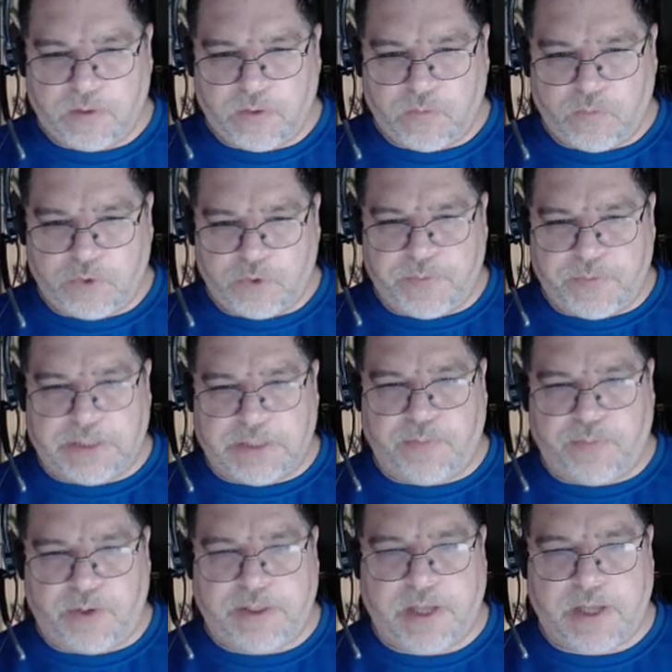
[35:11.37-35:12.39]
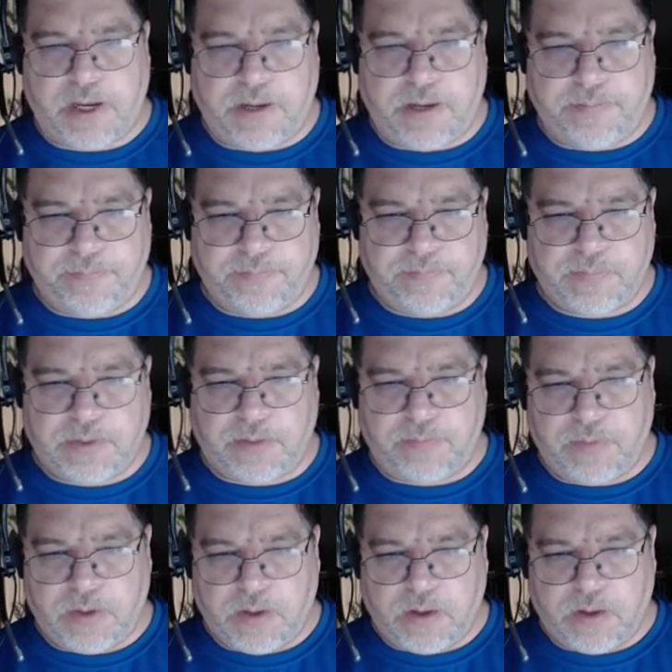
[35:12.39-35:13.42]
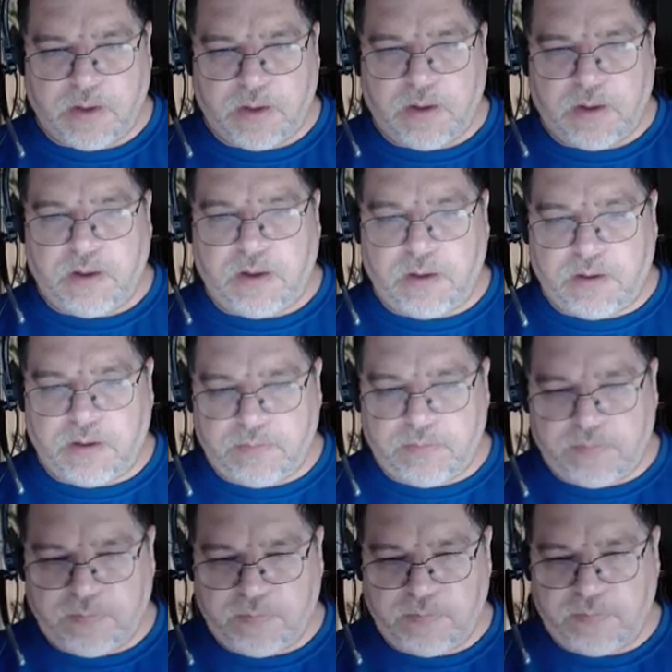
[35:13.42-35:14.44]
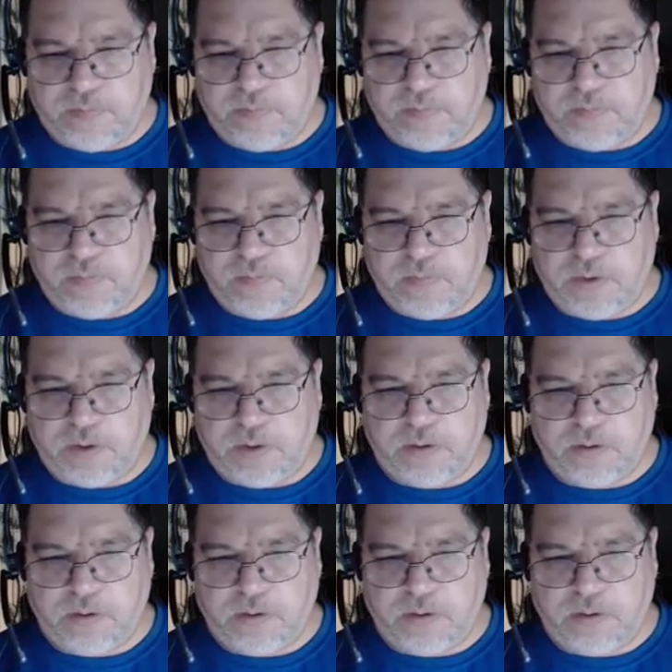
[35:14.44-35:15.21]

which means pretty tacky. So, yeah,